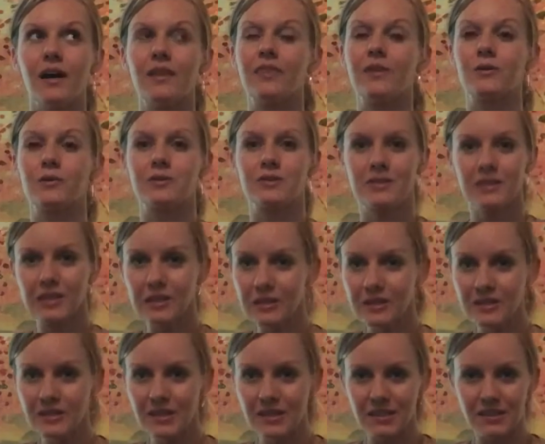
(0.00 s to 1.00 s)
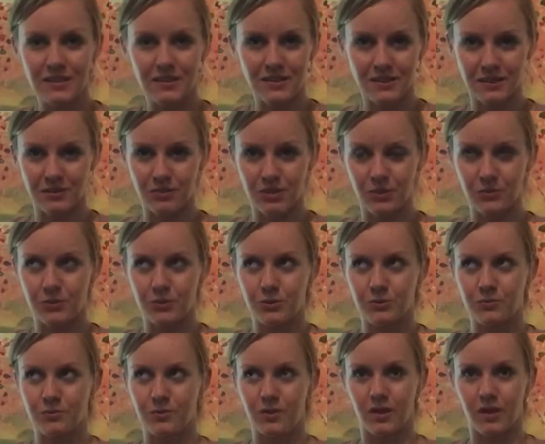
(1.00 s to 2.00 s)
There was literally in the living
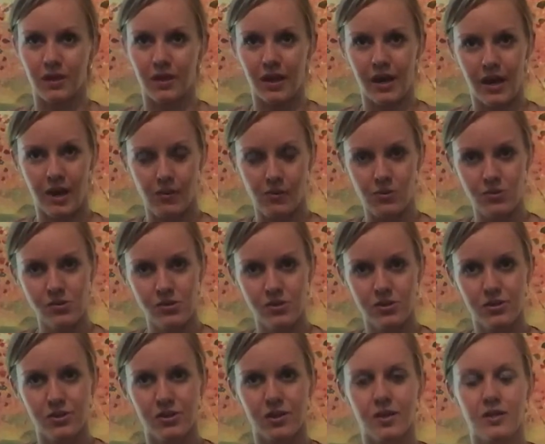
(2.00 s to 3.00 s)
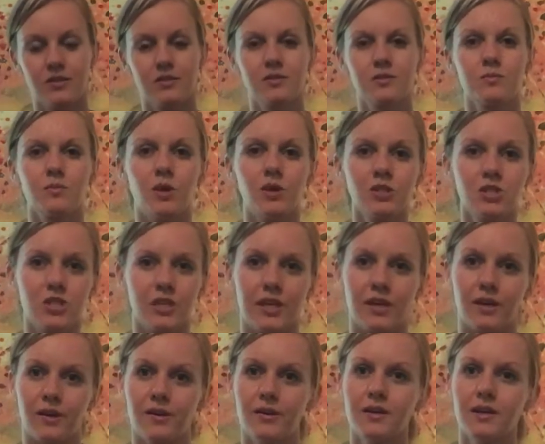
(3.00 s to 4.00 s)
room a couch and a small
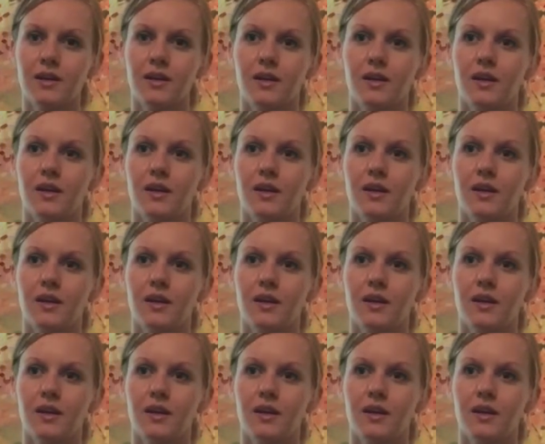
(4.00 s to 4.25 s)
chair,